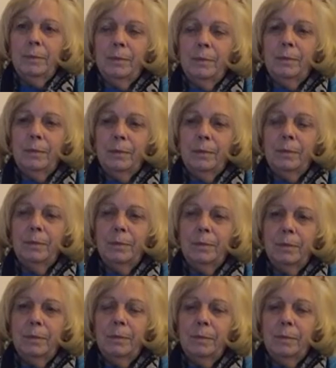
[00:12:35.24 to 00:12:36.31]

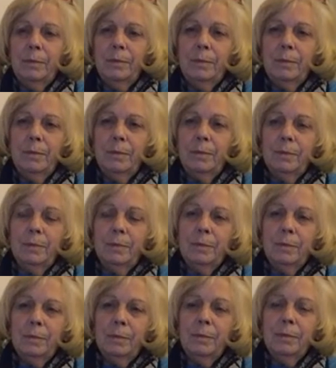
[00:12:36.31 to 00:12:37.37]

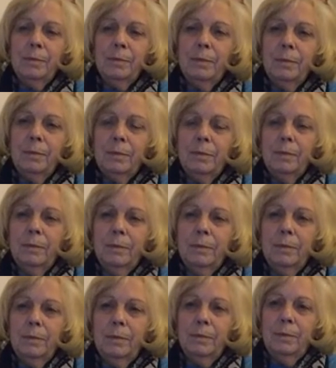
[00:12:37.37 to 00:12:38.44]

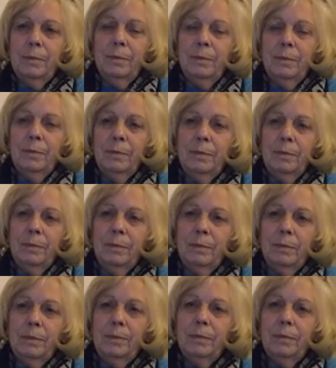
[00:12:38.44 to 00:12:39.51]

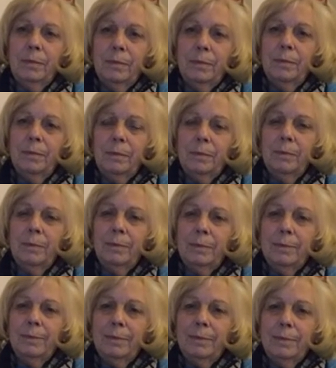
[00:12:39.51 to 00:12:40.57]

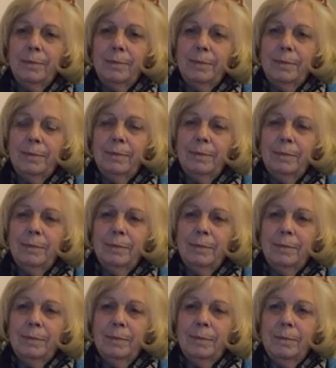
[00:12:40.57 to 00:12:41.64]

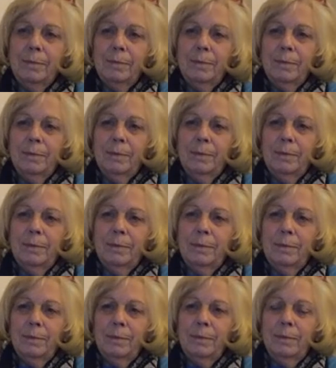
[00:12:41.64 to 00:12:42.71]

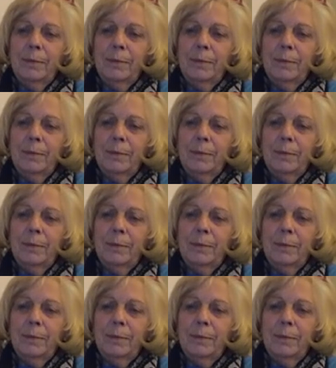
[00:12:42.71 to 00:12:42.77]
This person isn't speaking.